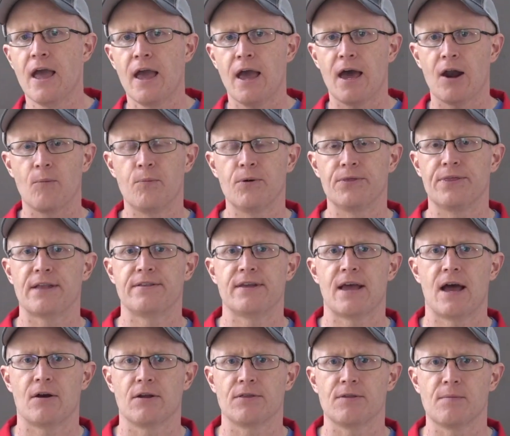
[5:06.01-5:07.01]
And I'll put that
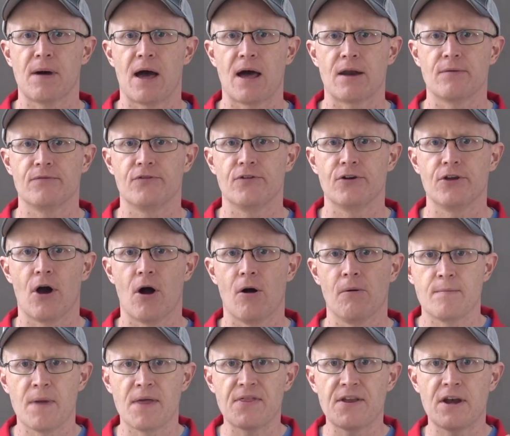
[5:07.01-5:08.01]
down at the bottom for y'all.
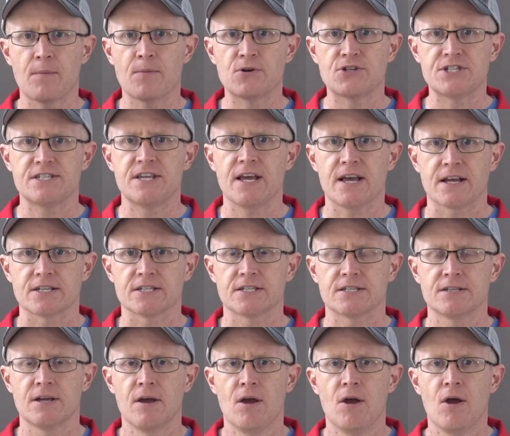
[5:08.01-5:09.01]
Method number
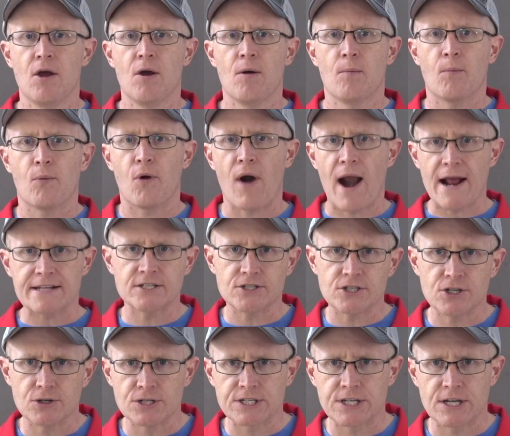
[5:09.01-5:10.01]
6,
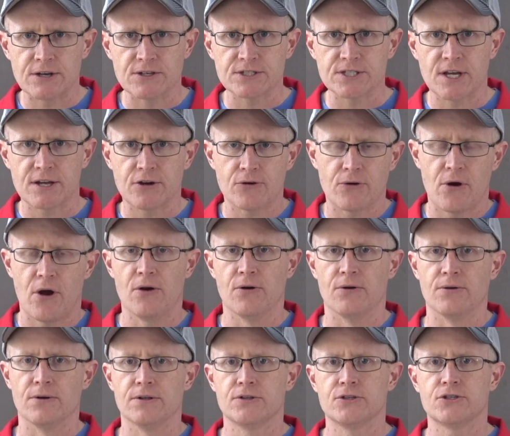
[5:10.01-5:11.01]
practice your skills on your own.
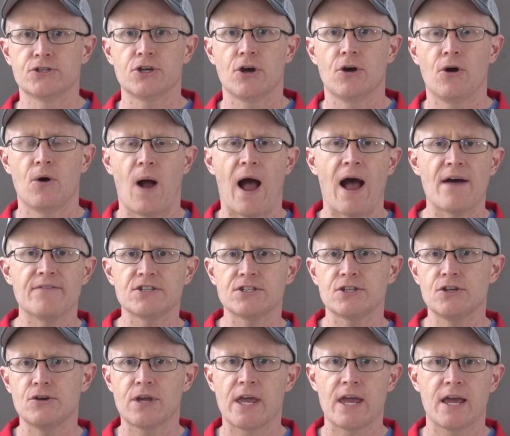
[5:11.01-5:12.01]
So
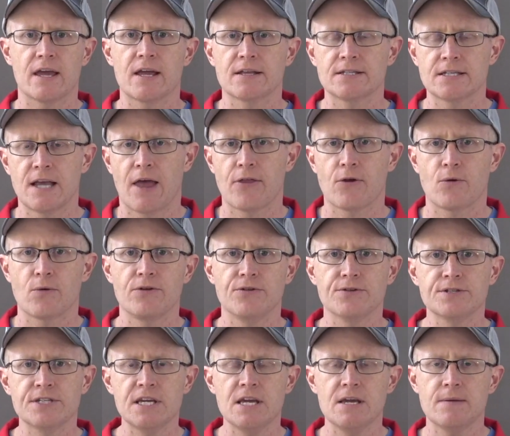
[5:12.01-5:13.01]
obviously you can't get together with your
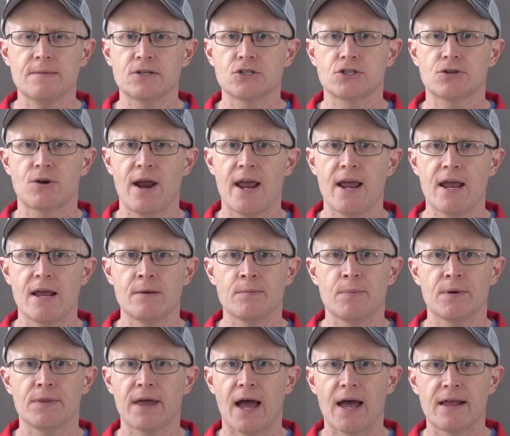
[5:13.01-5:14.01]
team and train,
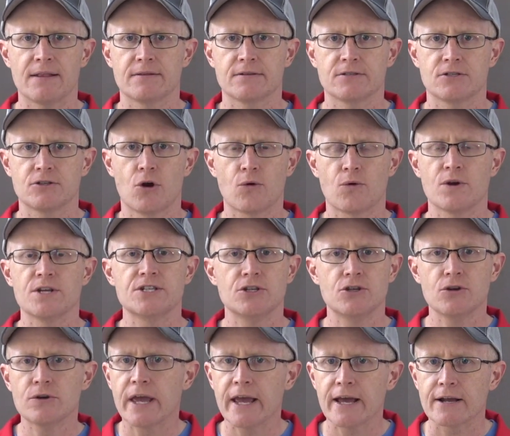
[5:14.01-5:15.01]
but that's no reason
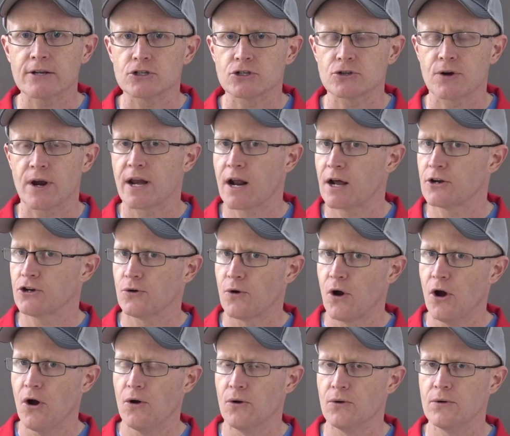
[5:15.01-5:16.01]
you can't train on your
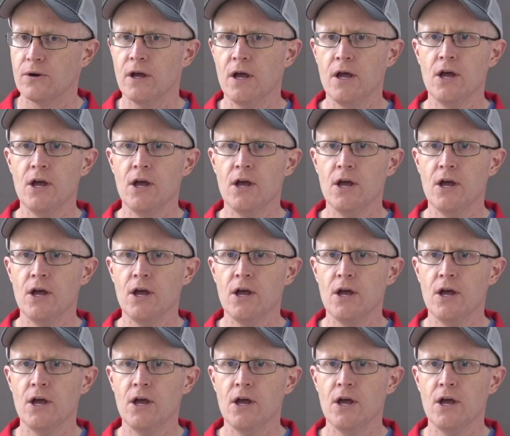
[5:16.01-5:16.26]
own.